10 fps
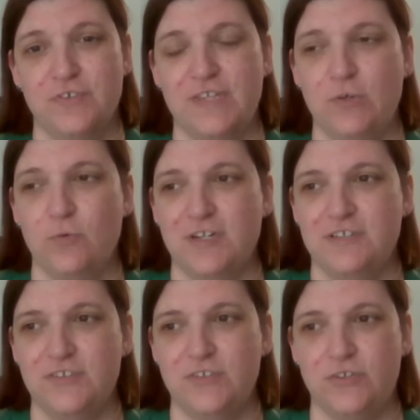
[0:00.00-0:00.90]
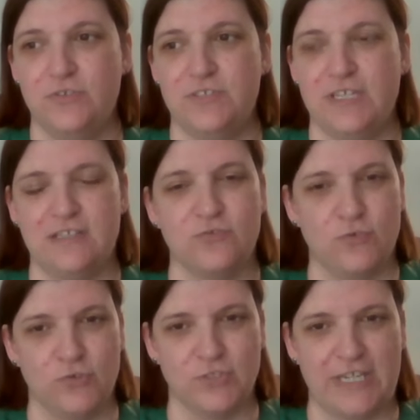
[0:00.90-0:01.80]
they wanted to take the
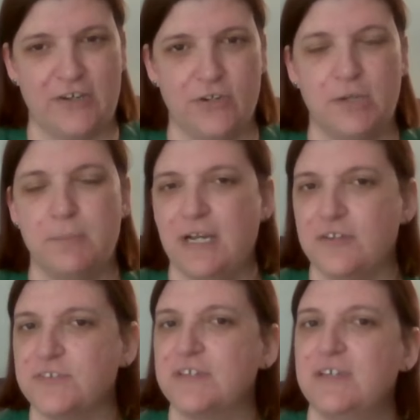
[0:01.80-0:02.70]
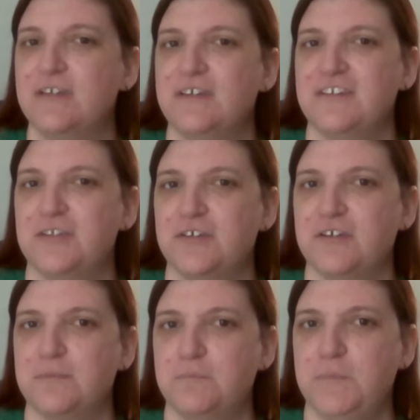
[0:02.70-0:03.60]
rule out about
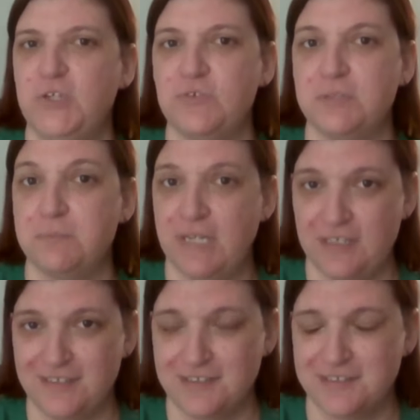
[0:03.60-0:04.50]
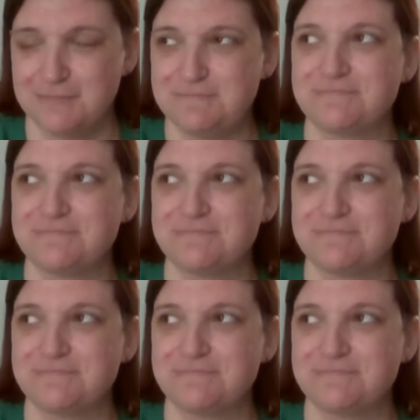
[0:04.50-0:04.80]
the muted mics.